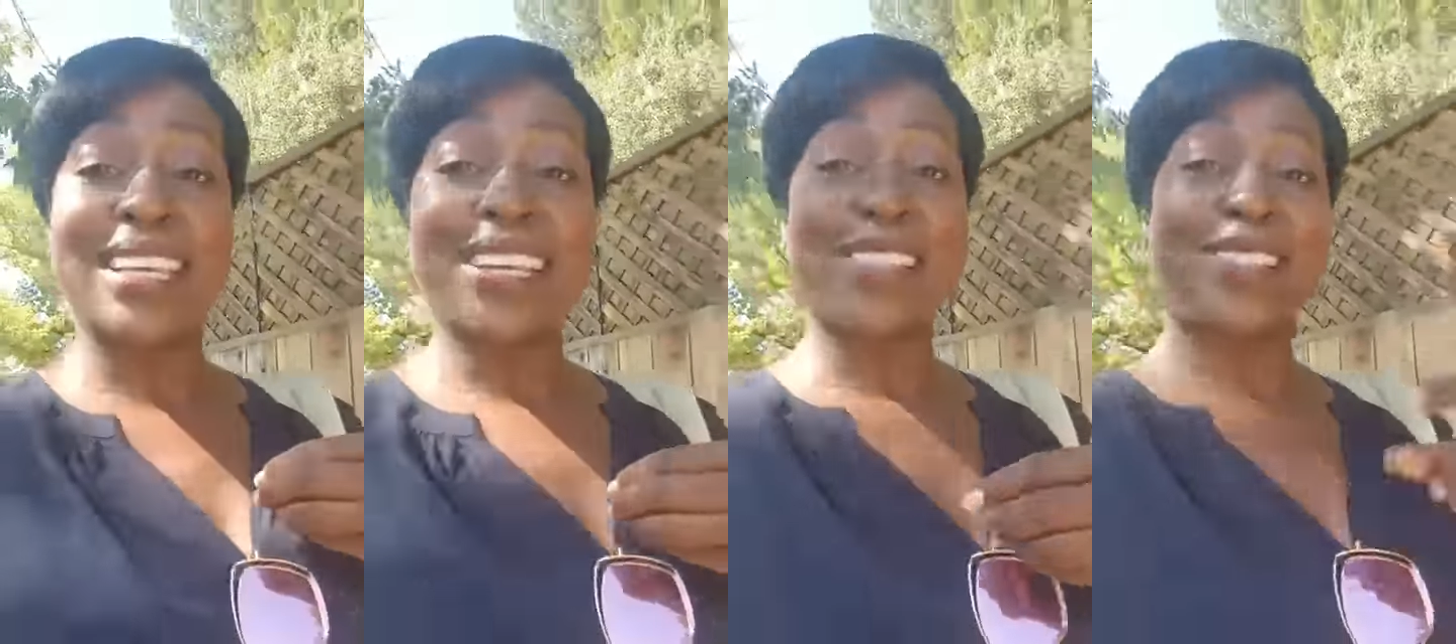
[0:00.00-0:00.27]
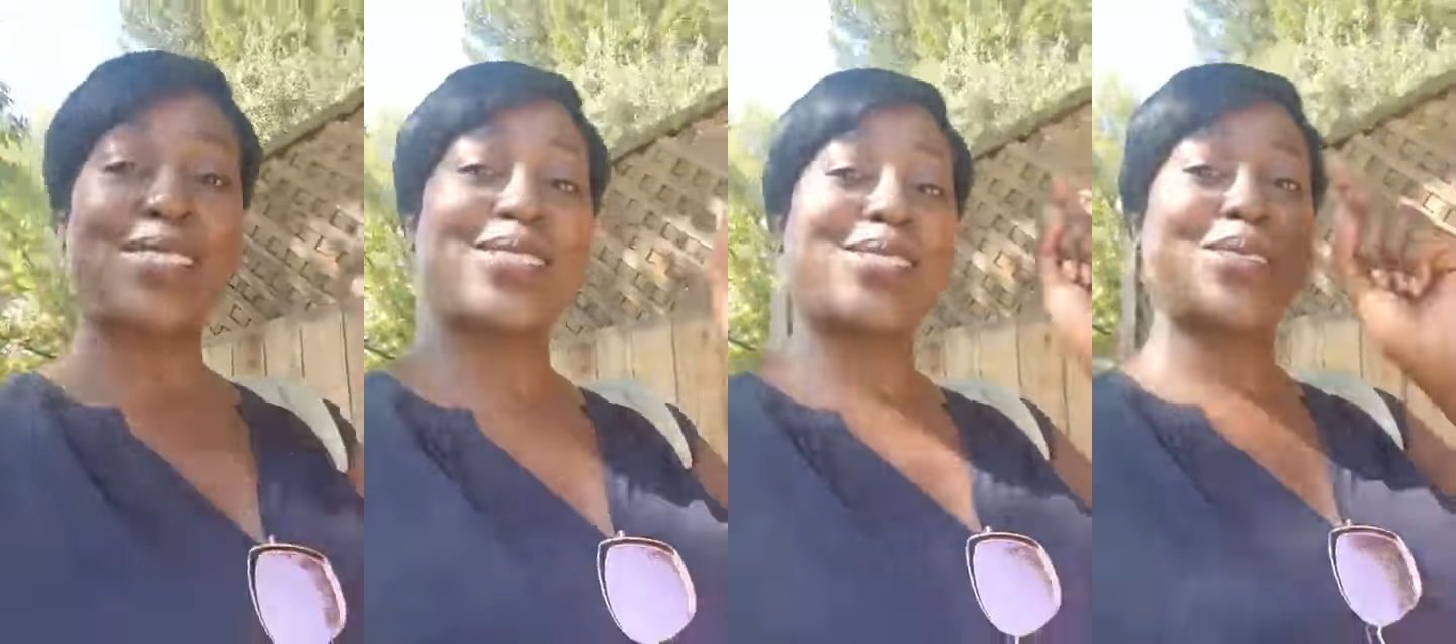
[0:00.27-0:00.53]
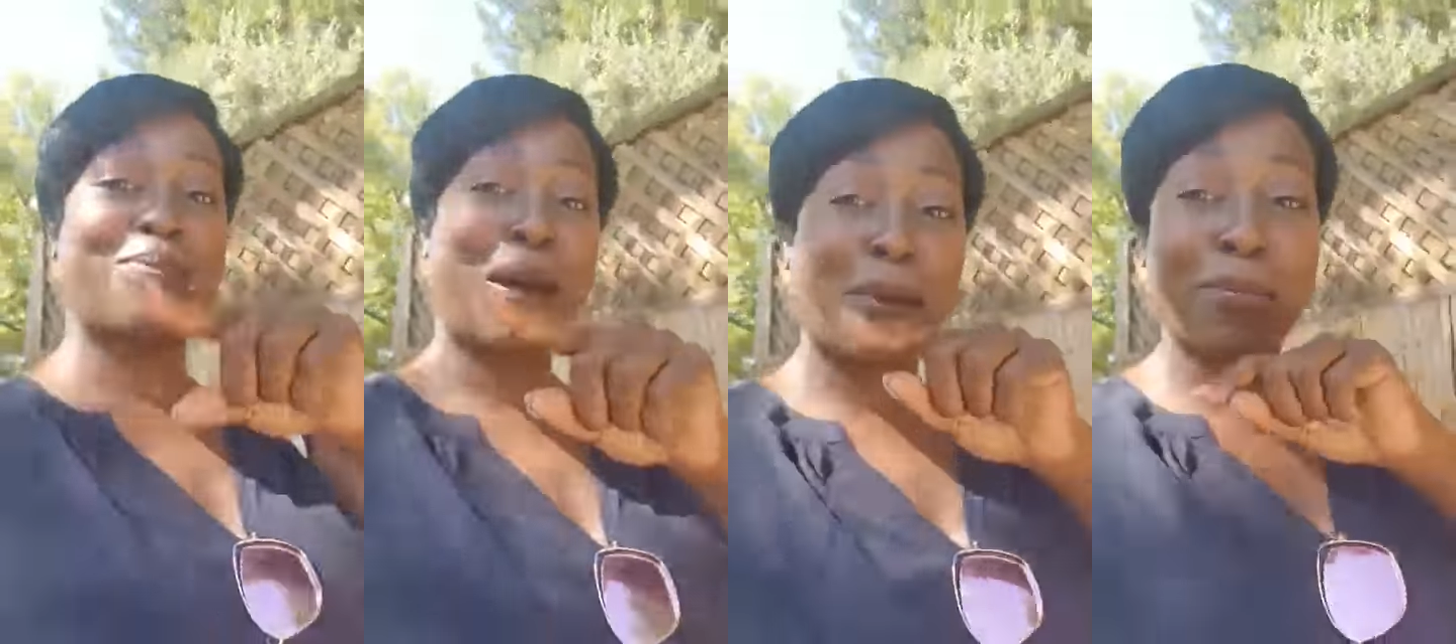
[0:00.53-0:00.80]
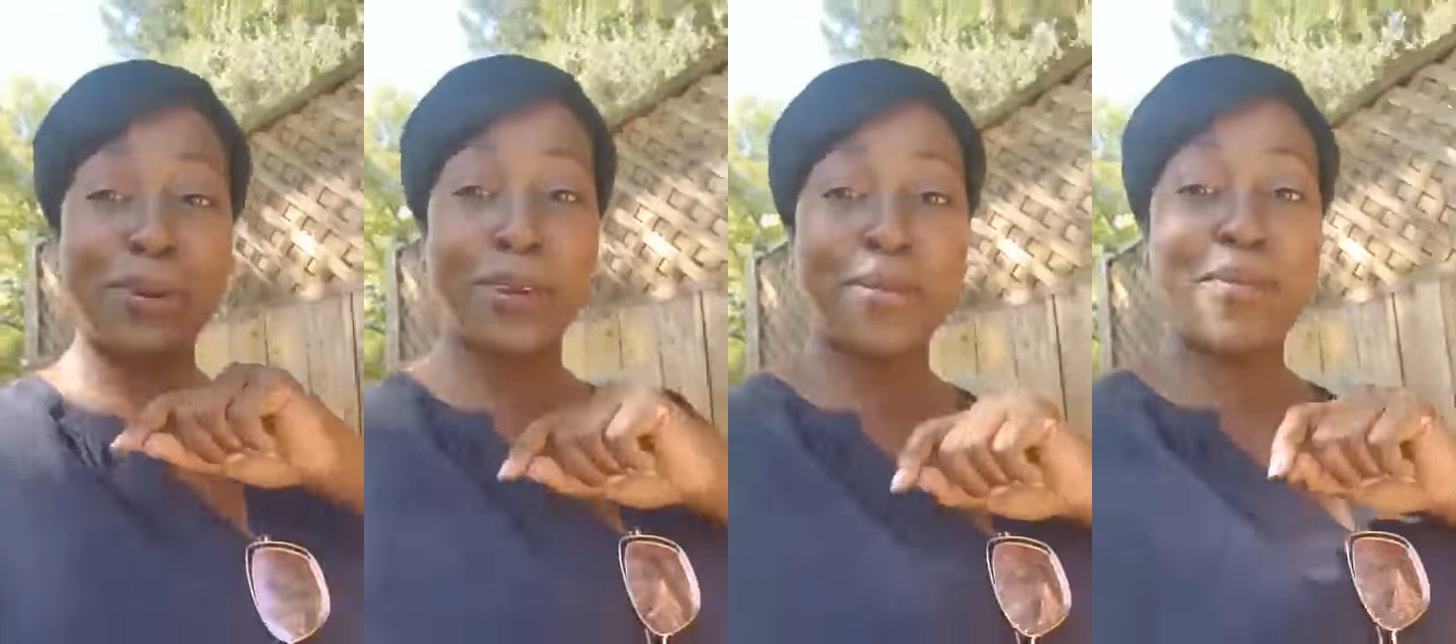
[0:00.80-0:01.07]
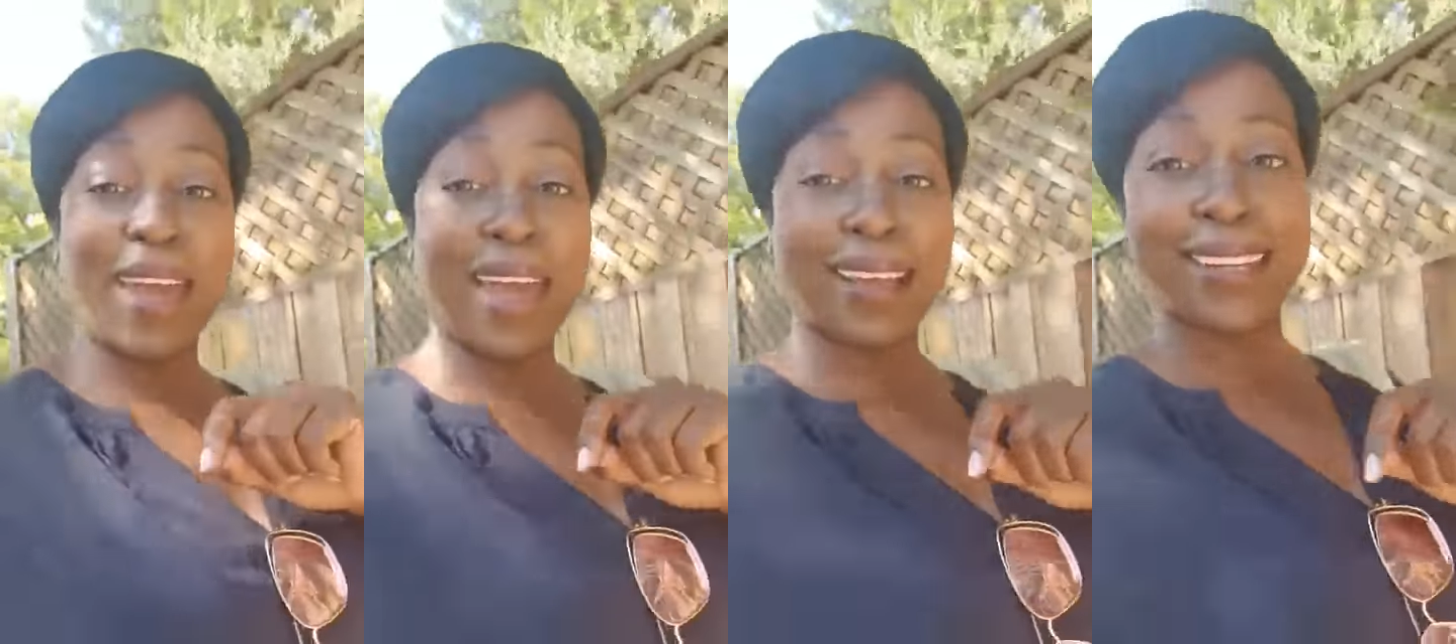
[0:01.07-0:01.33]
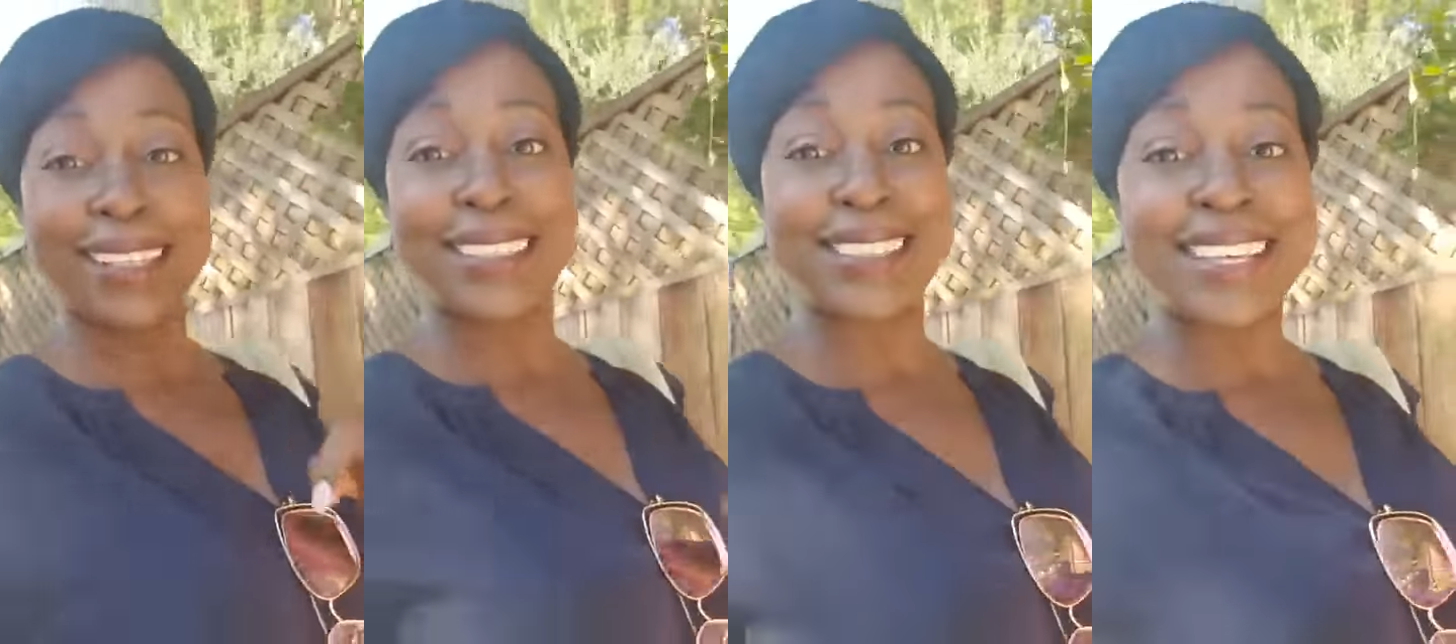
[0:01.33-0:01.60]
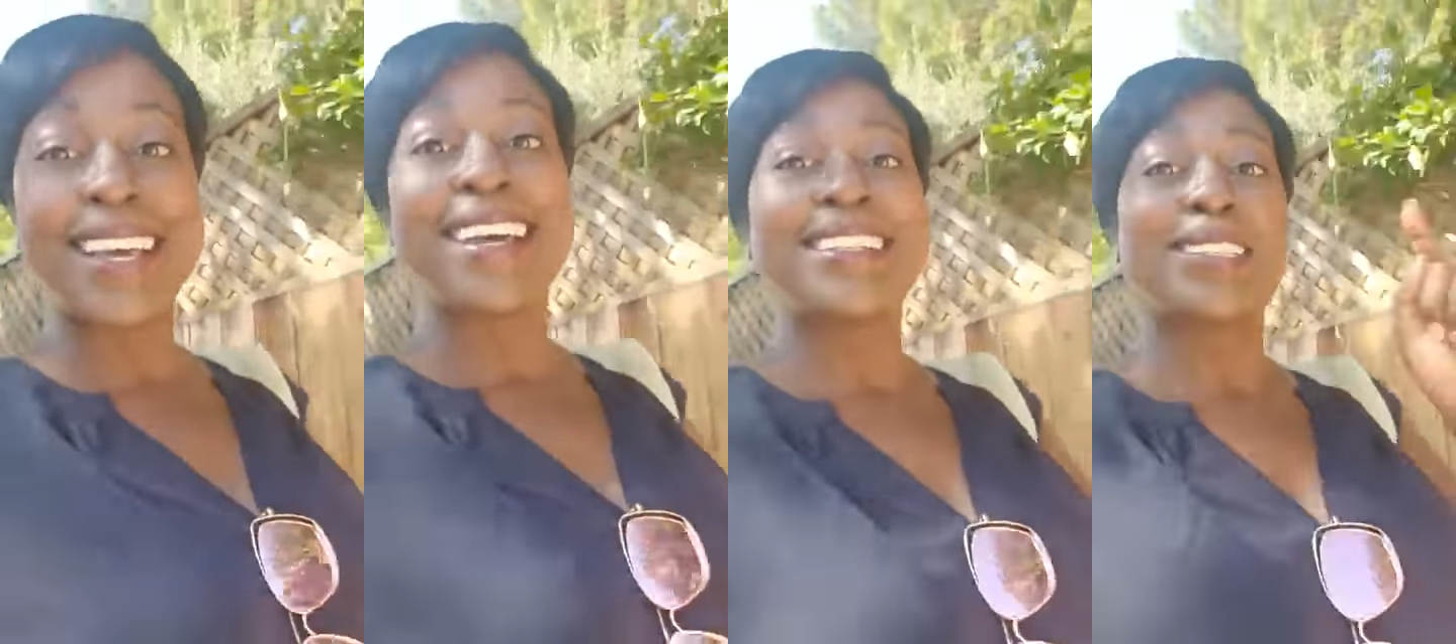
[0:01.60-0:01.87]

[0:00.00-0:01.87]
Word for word: answers to my booking magnets,